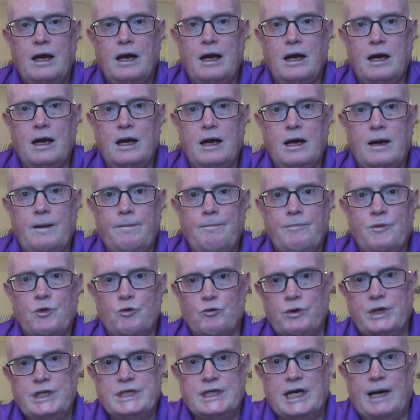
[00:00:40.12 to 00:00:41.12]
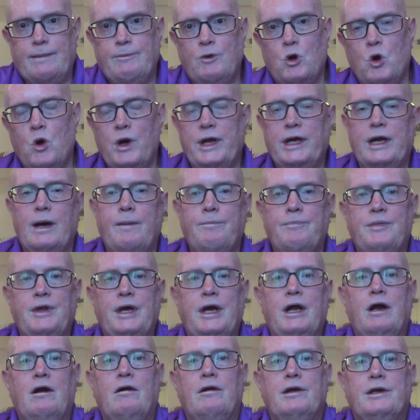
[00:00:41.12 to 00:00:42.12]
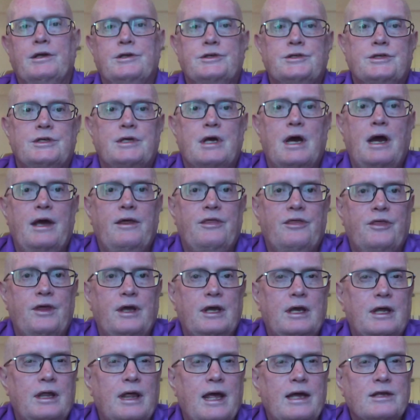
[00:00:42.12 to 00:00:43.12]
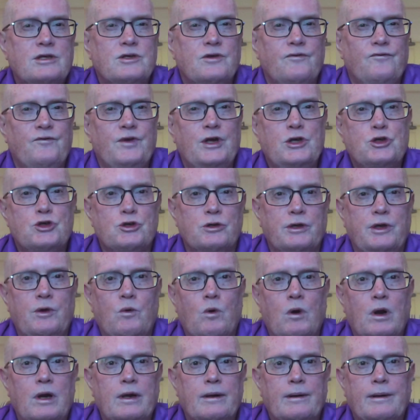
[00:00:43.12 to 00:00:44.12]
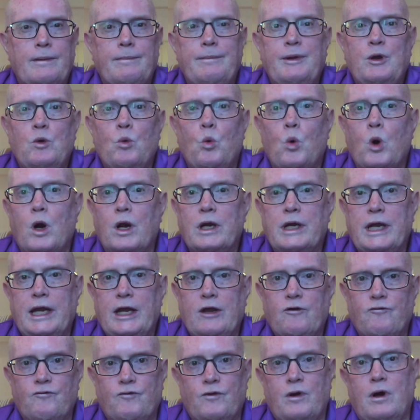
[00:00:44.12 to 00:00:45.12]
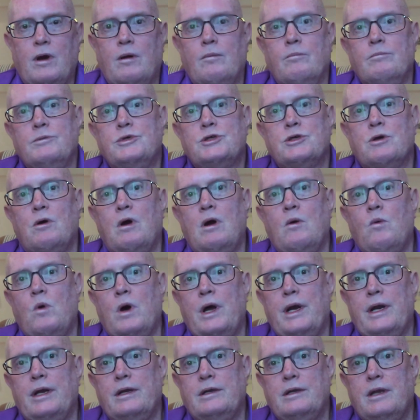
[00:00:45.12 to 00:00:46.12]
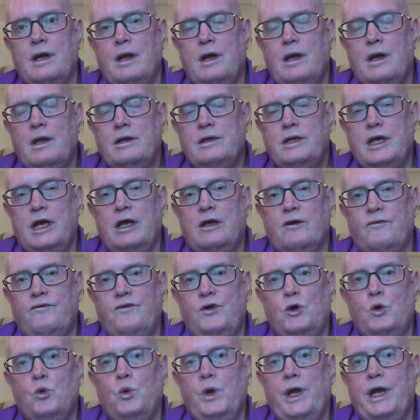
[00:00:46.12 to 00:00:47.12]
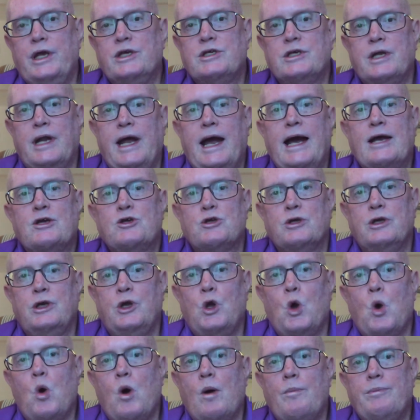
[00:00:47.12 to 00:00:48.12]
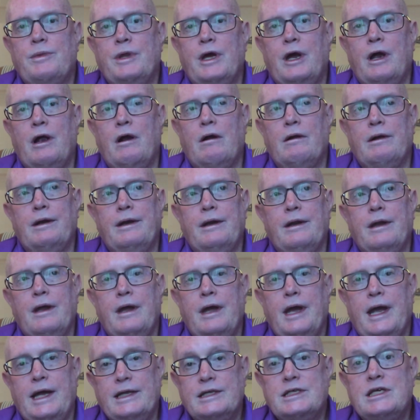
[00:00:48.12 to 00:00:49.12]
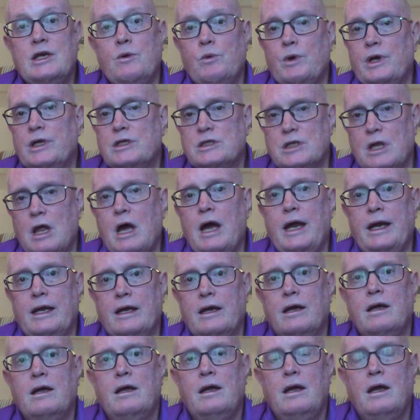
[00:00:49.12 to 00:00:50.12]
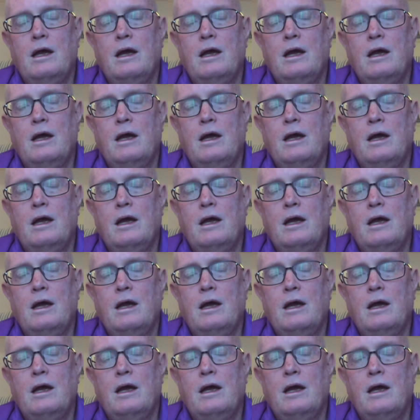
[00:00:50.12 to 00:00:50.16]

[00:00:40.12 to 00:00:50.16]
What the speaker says: The reason I'm going up there is I think that's eventually where I'm going to be working from, so I want to take a few weeks to actually go up there and see what it's like.